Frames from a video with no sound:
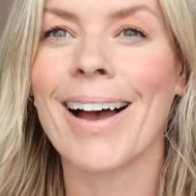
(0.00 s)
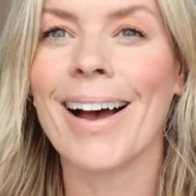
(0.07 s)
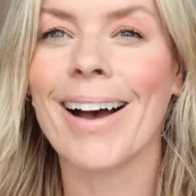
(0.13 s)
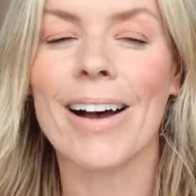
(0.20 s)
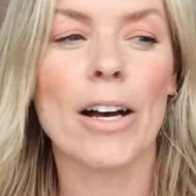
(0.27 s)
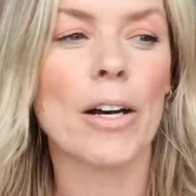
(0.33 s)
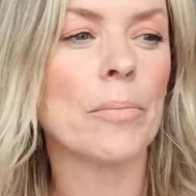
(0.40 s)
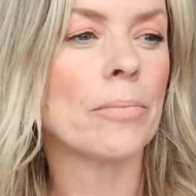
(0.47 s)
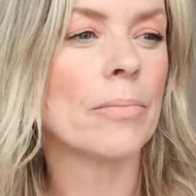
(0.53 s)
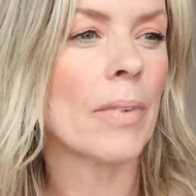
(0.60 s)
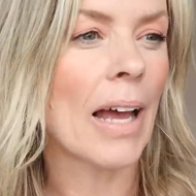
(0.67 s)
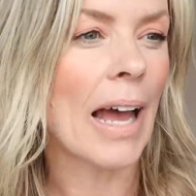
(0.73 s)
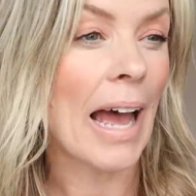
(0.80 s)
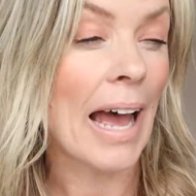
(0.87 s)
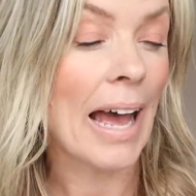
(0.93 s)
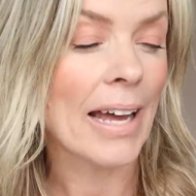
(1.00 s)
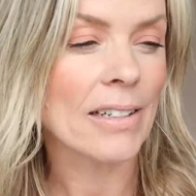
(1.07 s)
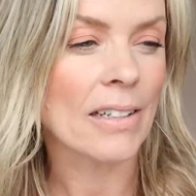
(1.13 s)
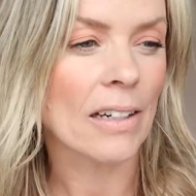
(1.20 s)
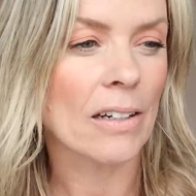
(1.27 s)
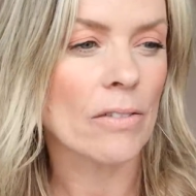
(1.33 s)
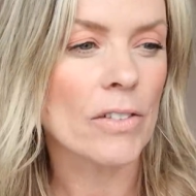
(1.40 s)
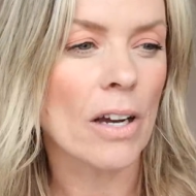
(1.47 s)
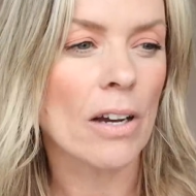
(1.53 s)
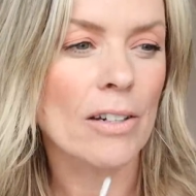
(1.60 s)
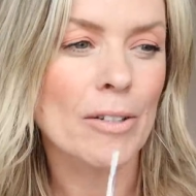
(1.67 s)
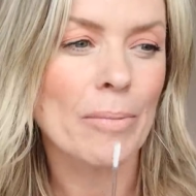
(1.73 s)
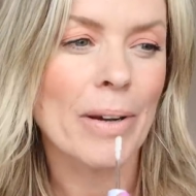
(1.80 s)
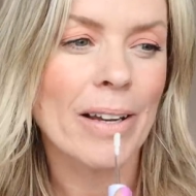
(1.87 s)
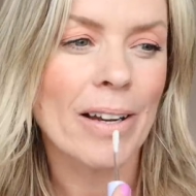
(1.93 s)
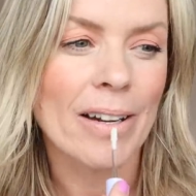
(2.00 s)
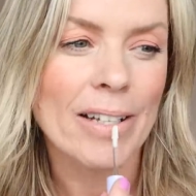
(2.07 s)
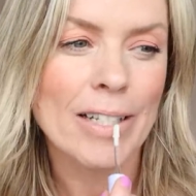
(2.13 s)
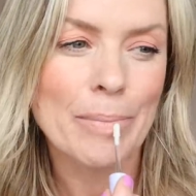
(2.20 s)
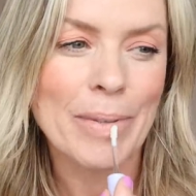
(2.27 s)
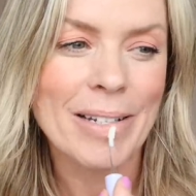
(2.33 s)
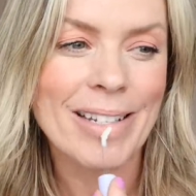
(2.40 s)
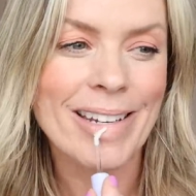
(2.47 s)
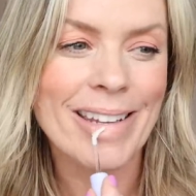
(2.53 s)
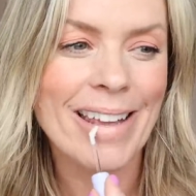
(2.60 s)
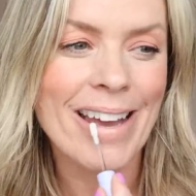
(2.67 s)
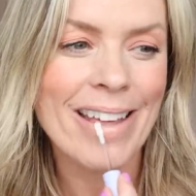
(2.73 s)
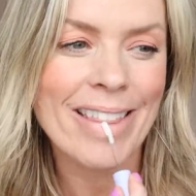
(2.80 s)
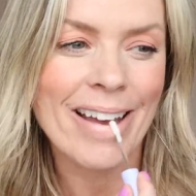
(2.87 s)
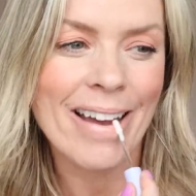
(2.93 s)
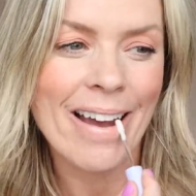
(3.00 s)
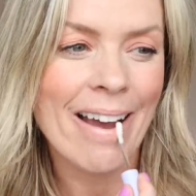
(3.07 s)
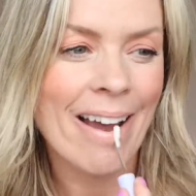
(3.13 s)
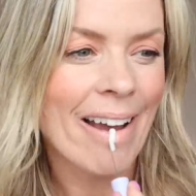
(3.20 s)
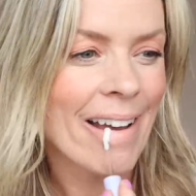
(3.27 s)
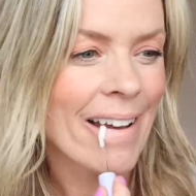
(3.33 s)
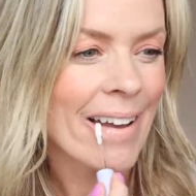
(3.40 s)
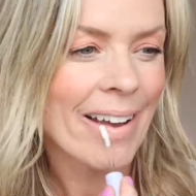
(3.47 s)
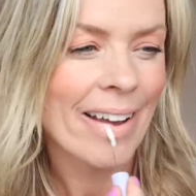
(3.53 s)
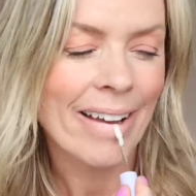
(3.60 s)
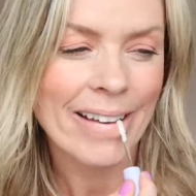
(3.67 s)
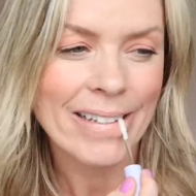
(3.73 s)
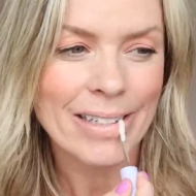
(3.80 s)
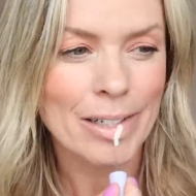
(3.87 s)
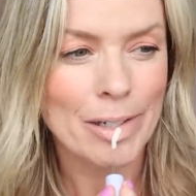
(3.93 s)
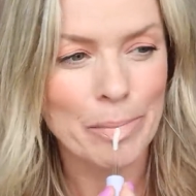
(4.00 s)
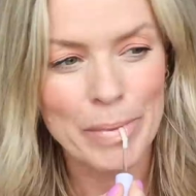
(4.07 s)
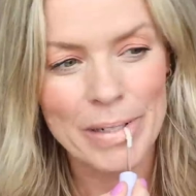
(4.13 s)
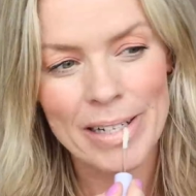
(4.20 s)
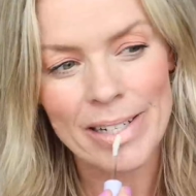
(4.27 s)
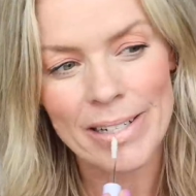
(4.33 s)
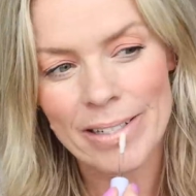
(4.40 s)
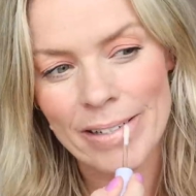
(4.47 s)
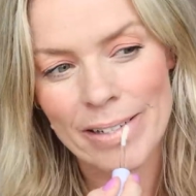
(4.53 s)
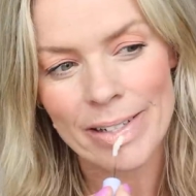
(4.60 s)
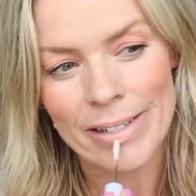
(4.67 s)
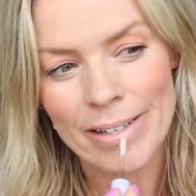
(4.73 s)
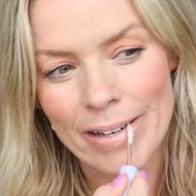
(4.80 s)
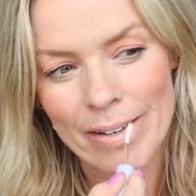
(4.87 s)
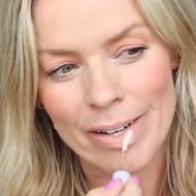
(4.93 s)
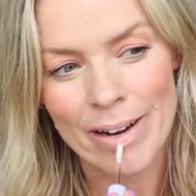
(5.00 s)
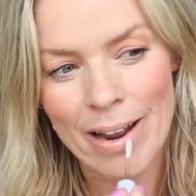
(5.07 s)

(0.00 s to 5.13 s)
And I kind of darkened my eyes. But together, as a combination, no.